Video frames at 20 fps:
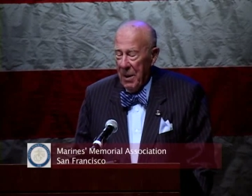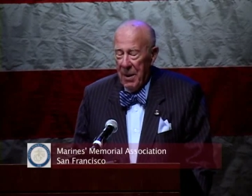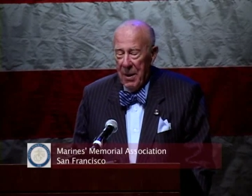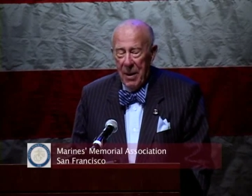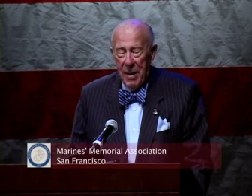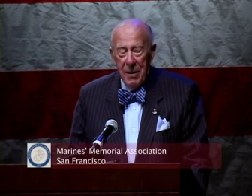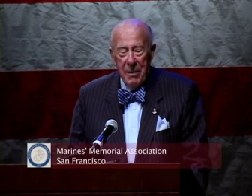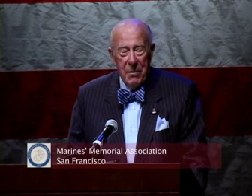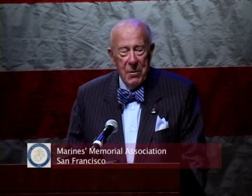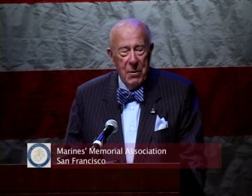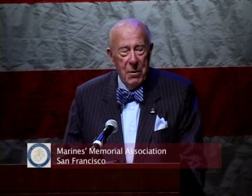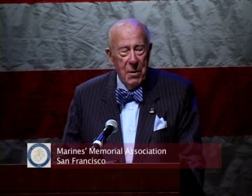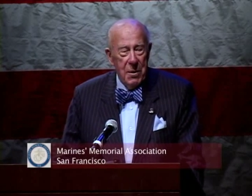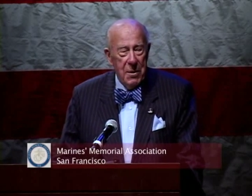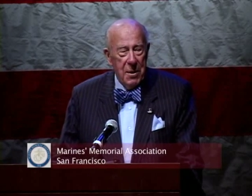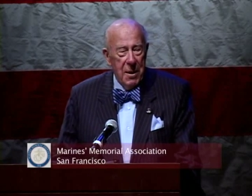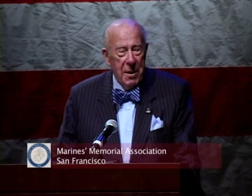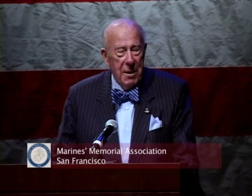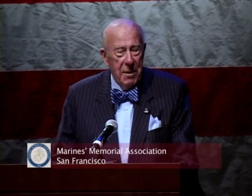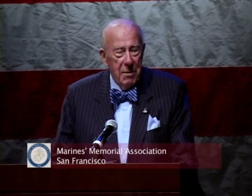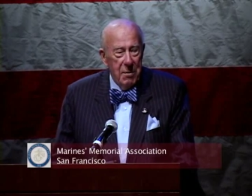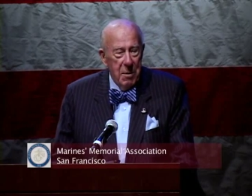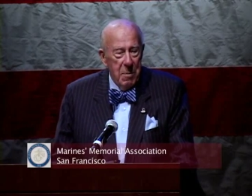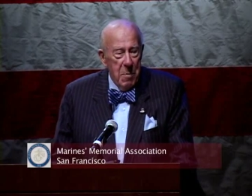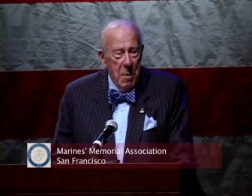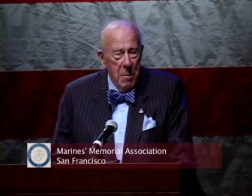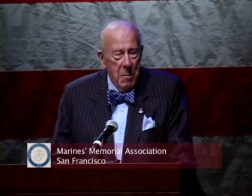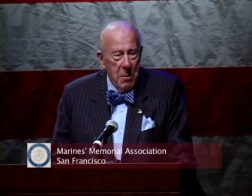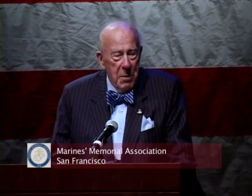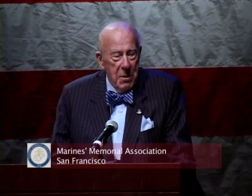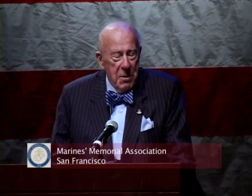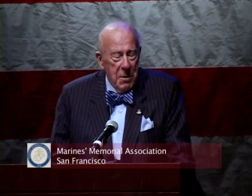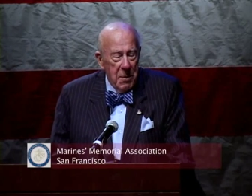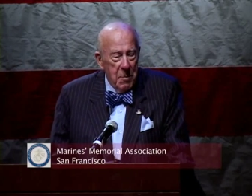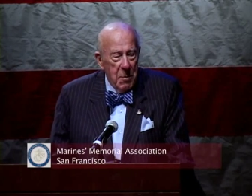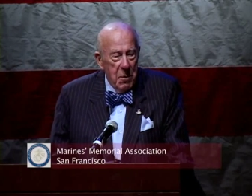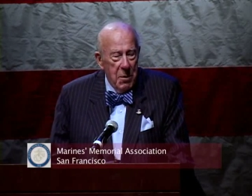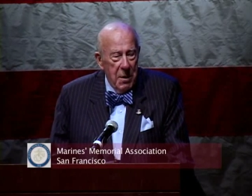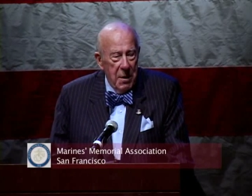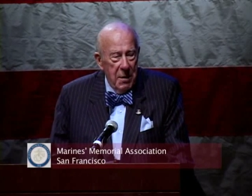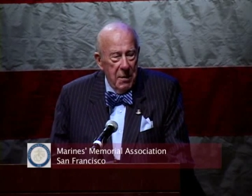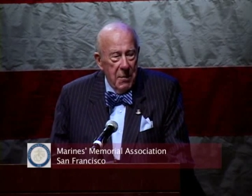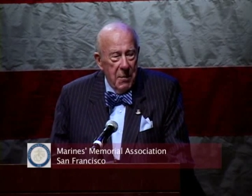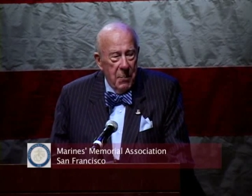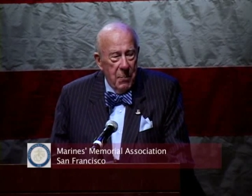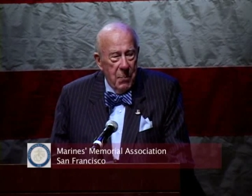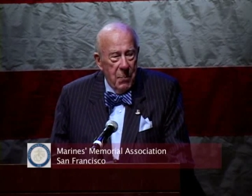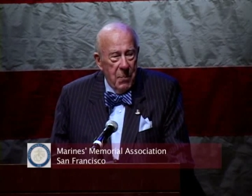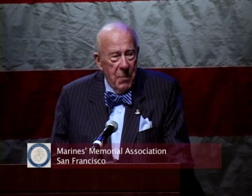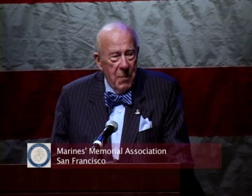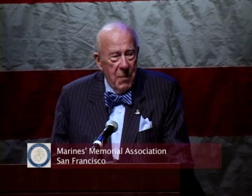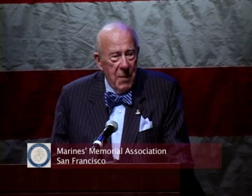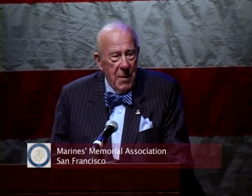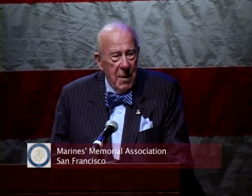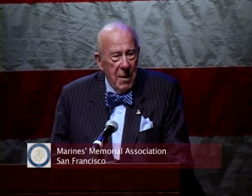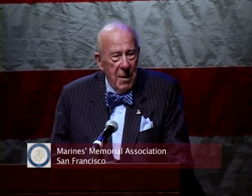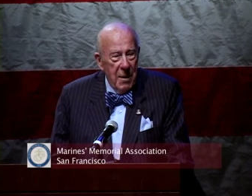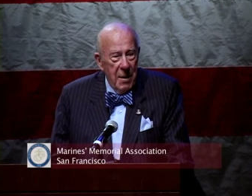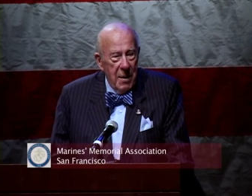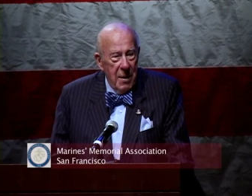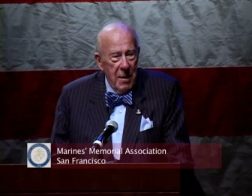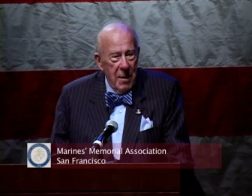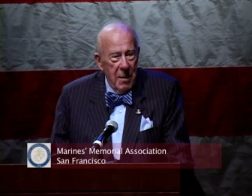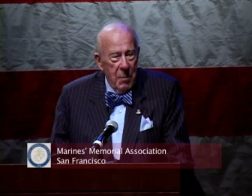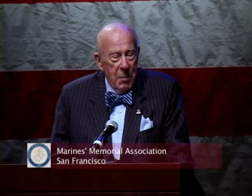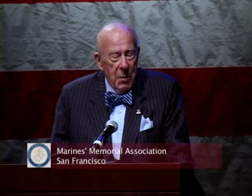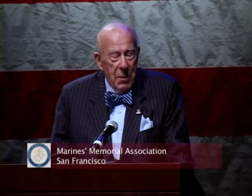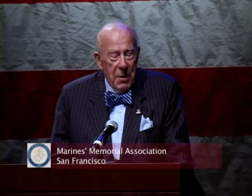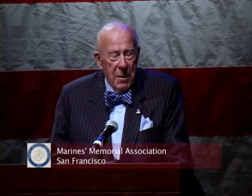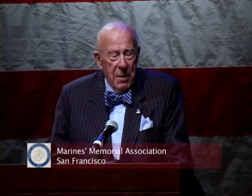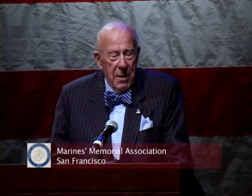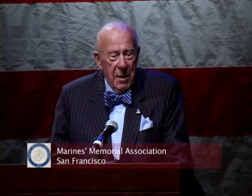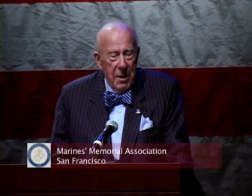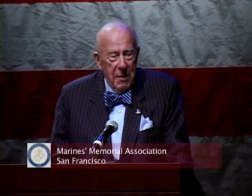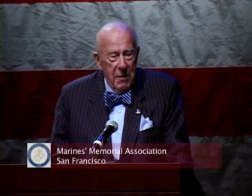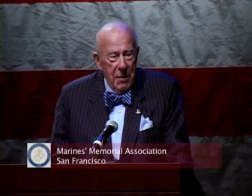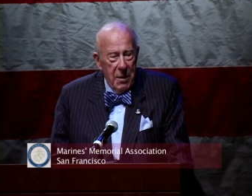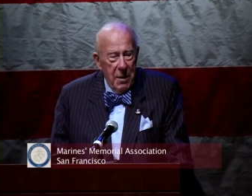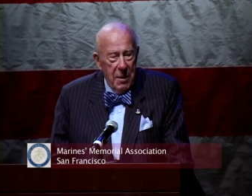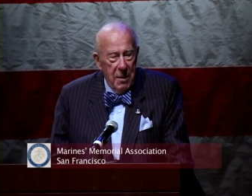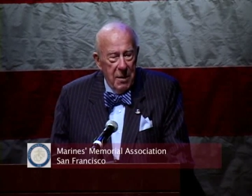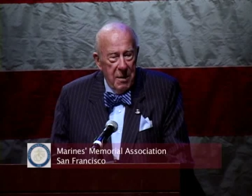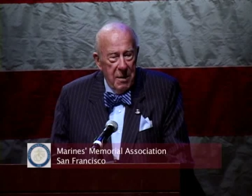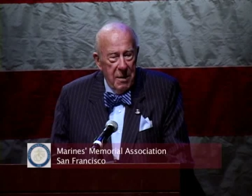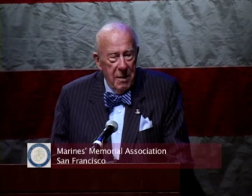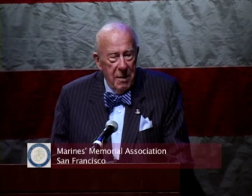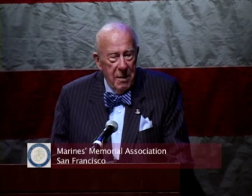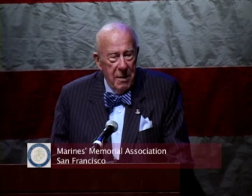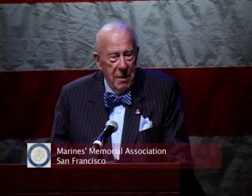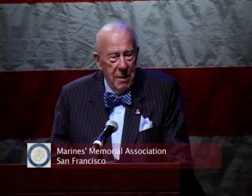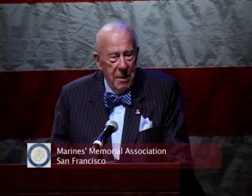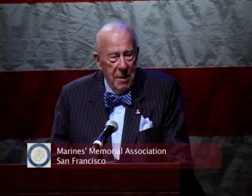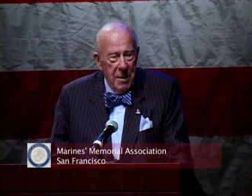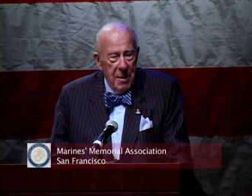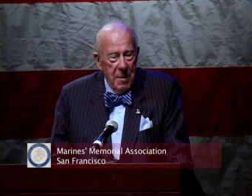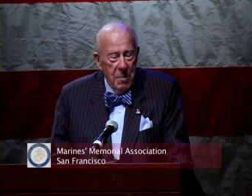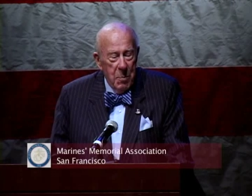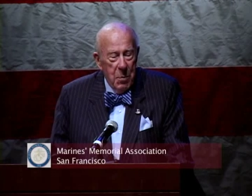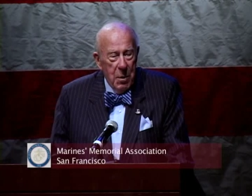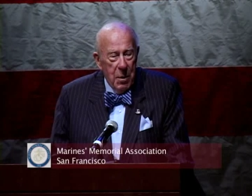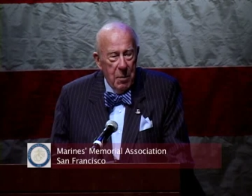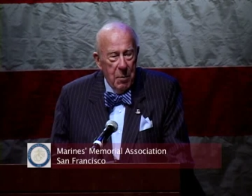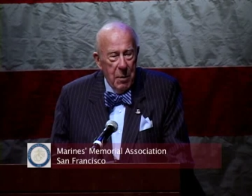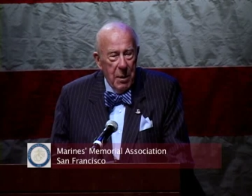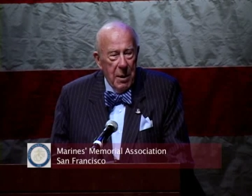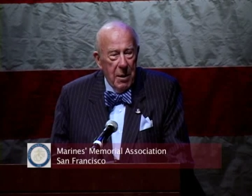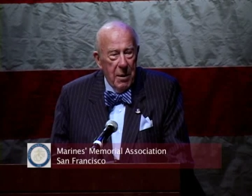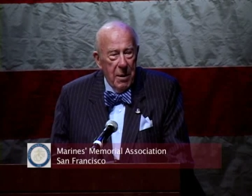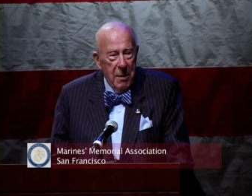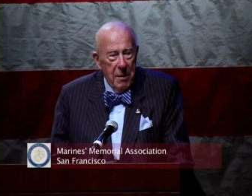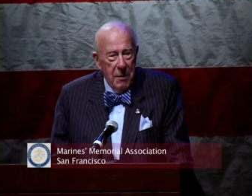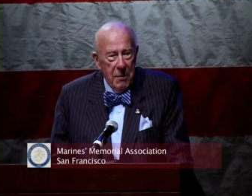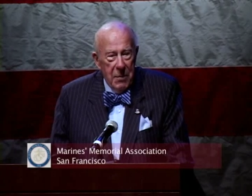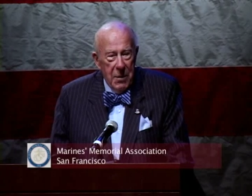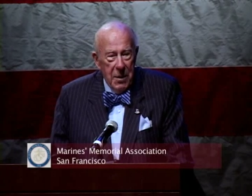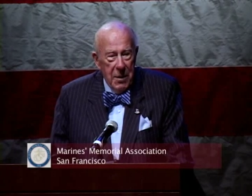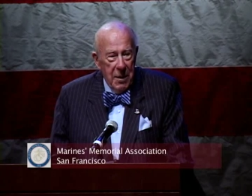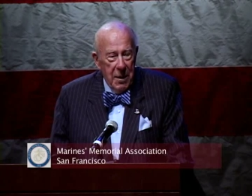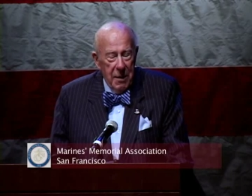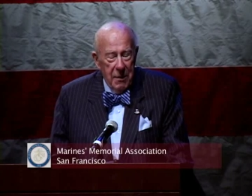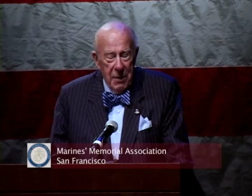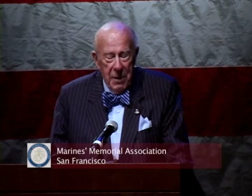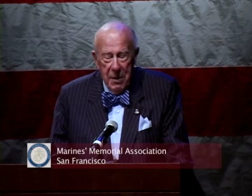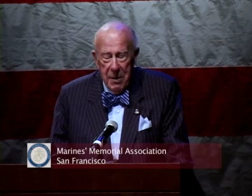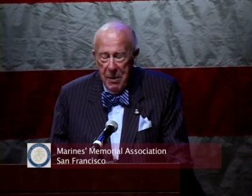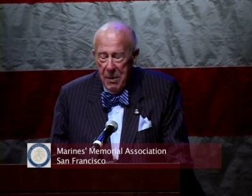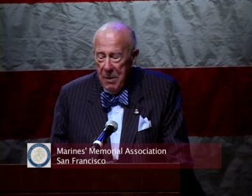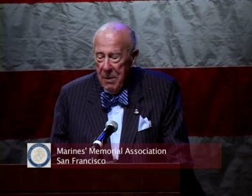And of course, I can remember as a Marine with the Navy, boy, we loved the Navy.